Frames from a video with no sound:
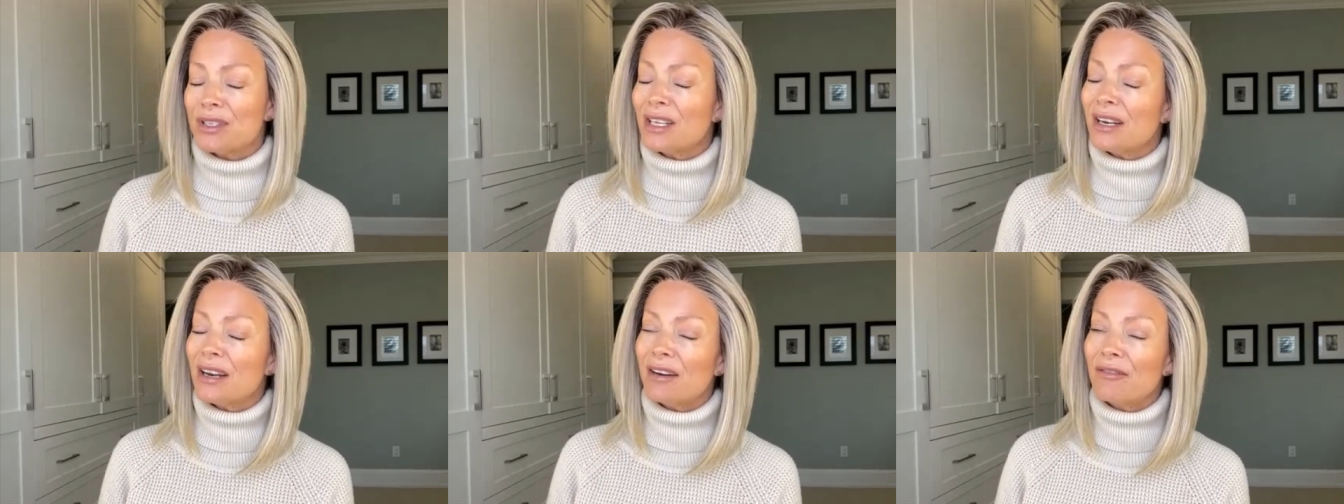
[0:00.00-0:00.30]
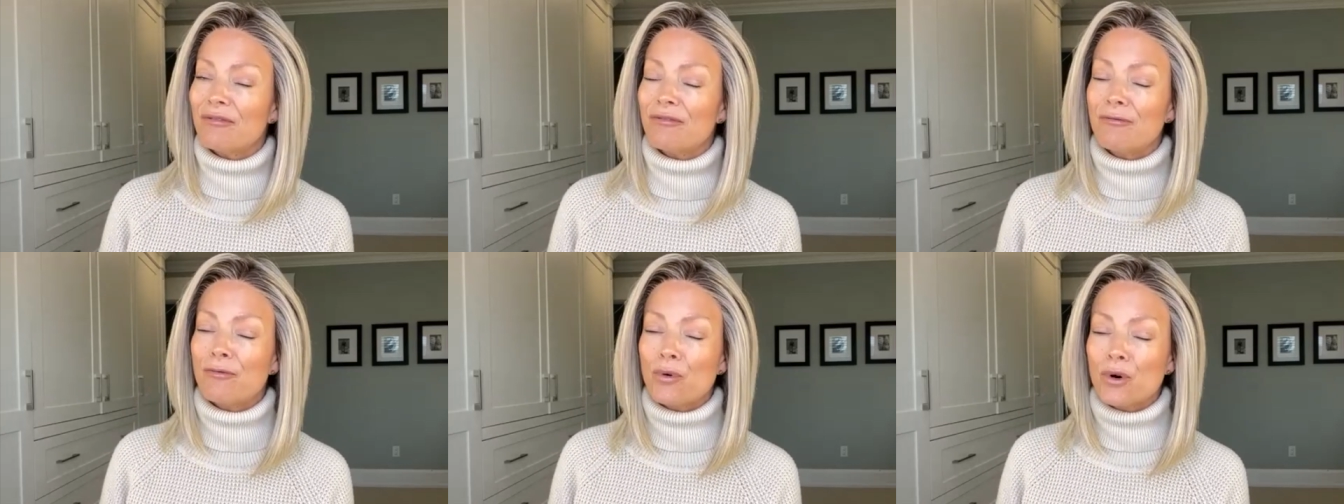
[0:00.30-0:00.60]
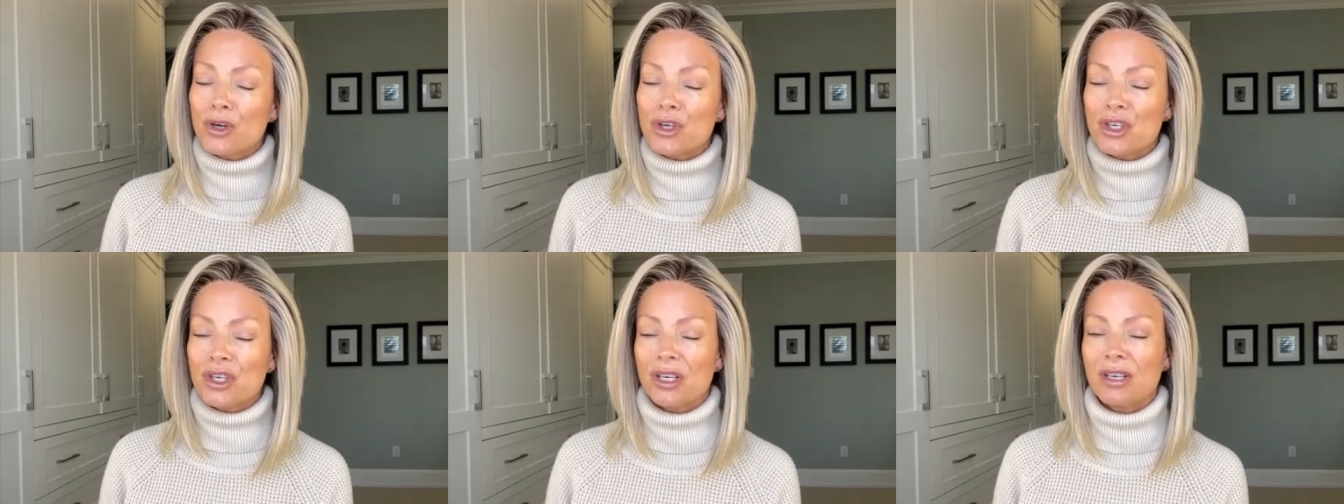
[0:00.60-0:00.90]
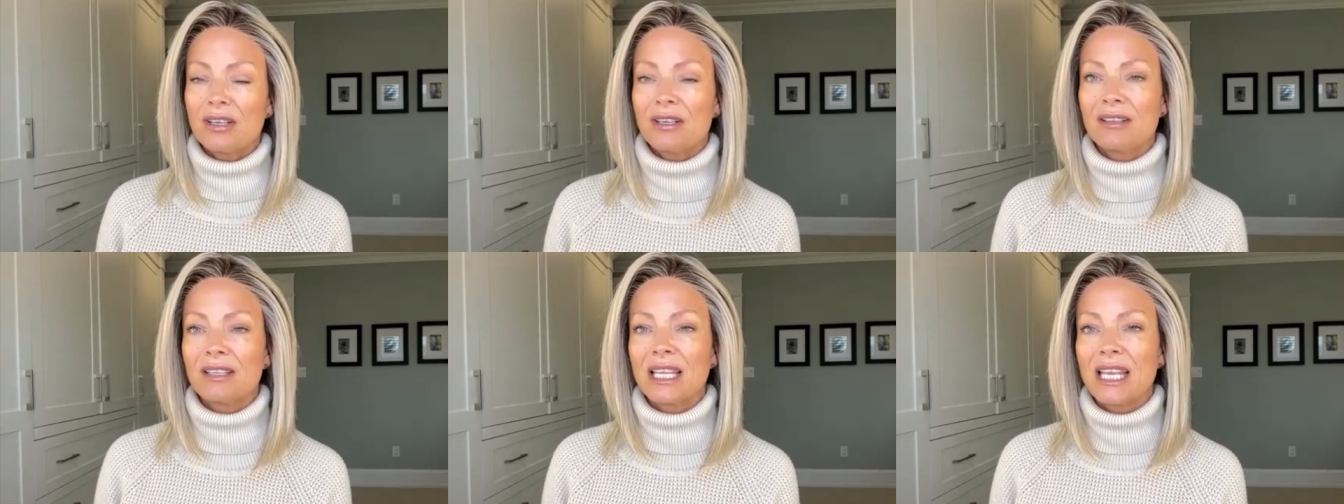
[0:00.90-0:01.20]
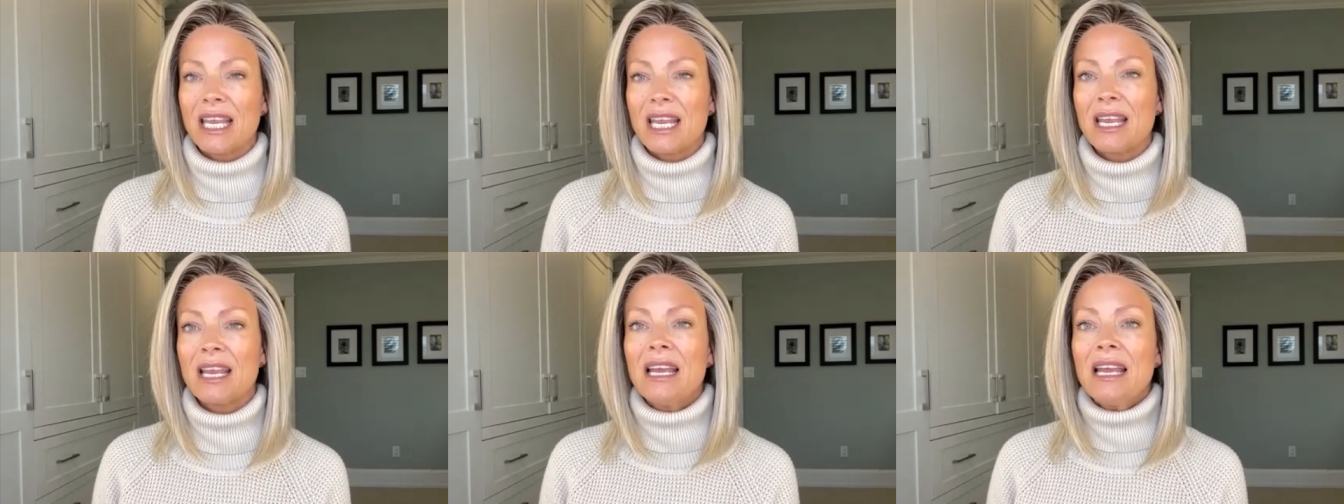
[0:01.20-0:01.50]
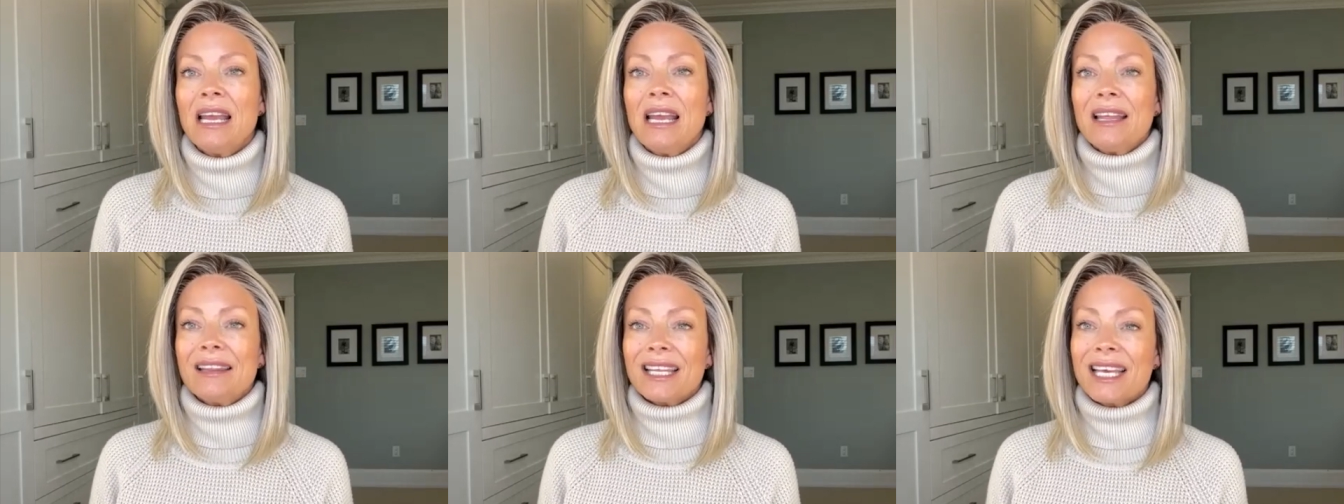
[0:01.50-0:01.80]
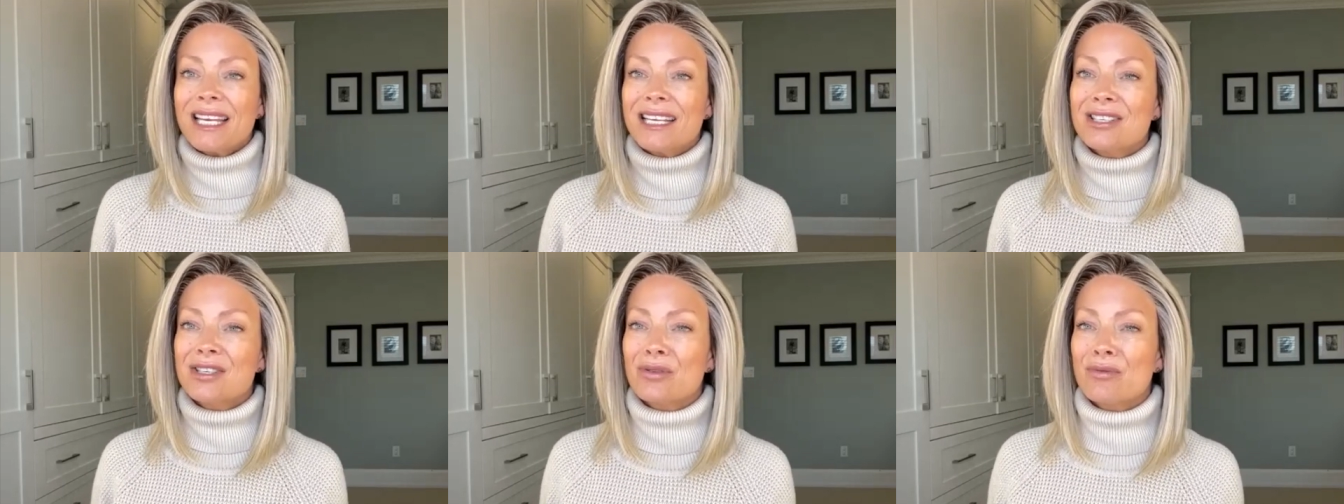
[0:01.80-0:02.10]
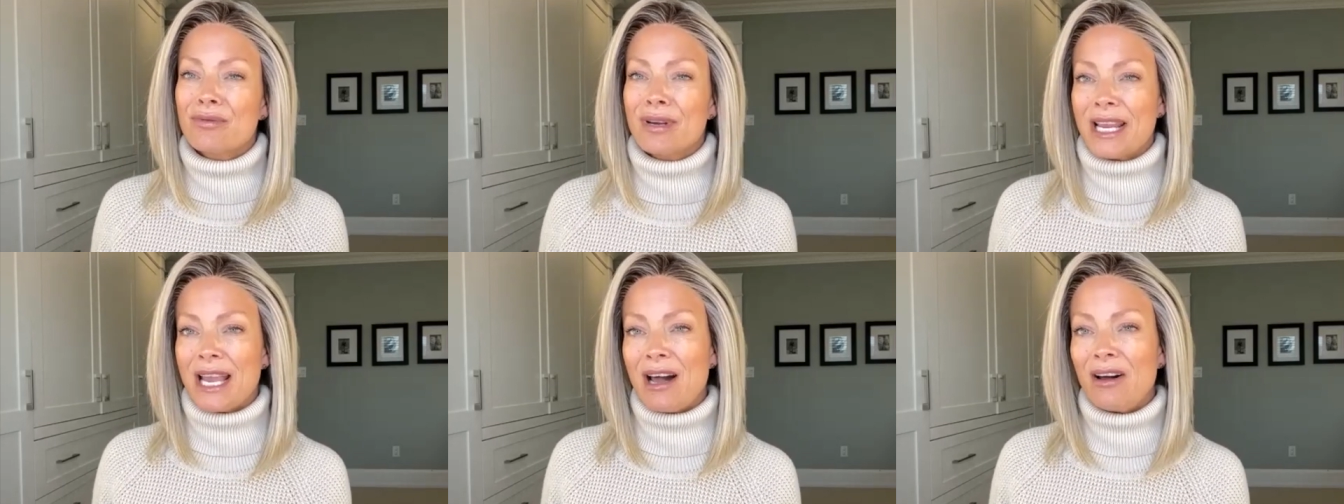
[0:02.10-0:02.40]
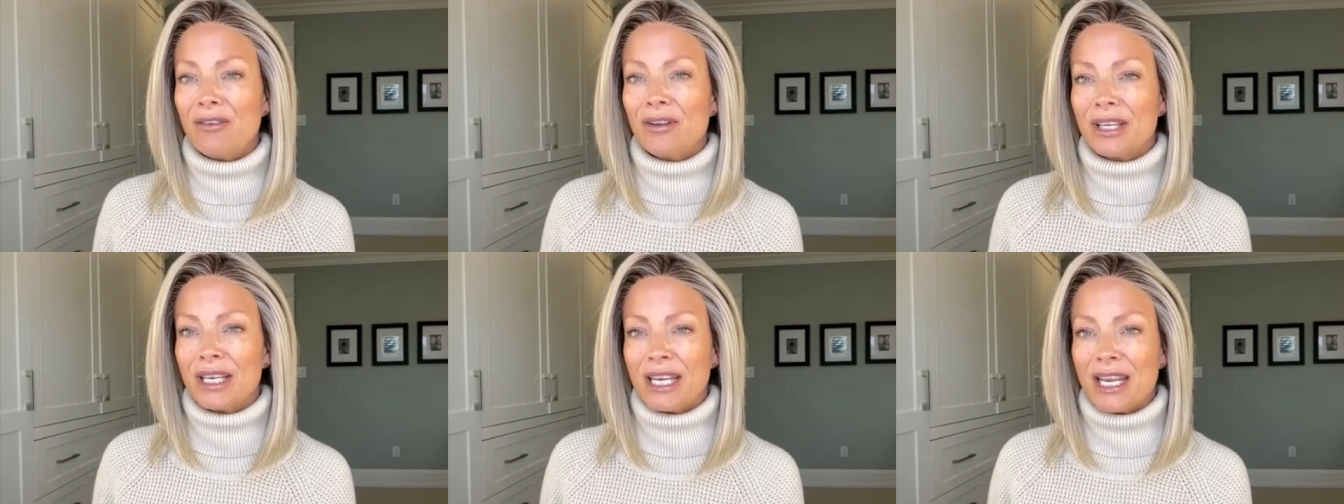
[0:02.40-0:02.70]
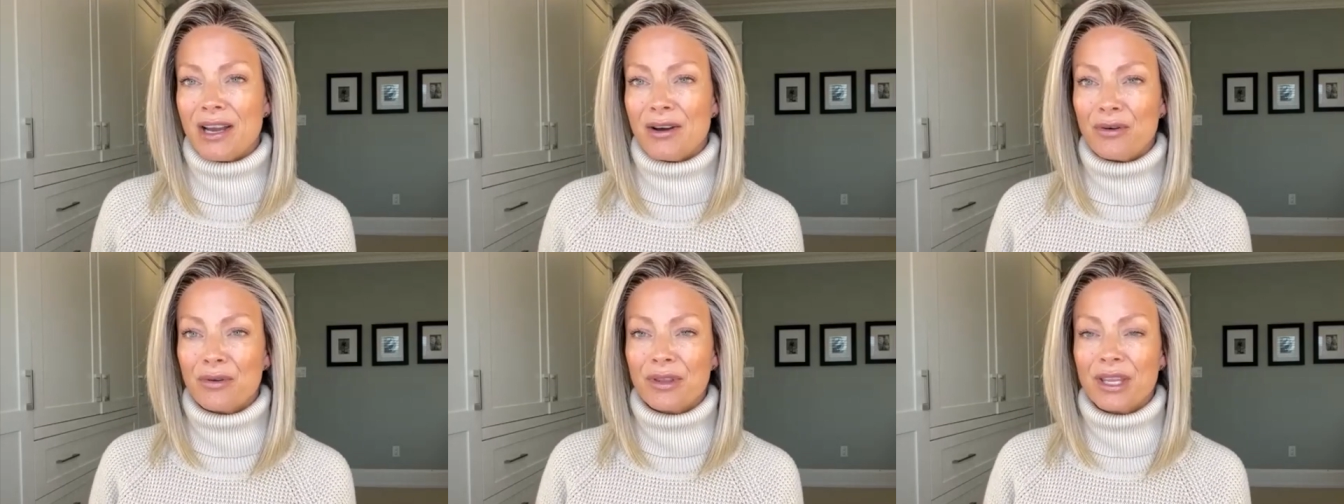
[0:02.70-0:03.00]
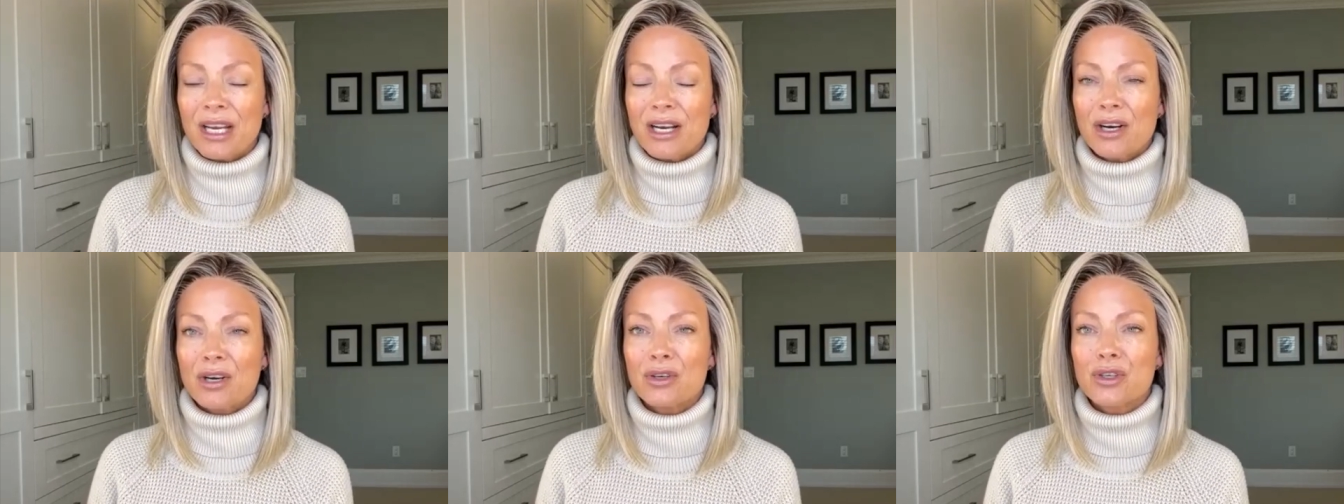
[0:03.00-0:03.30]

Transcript: And unfortunately, that is a reality out there.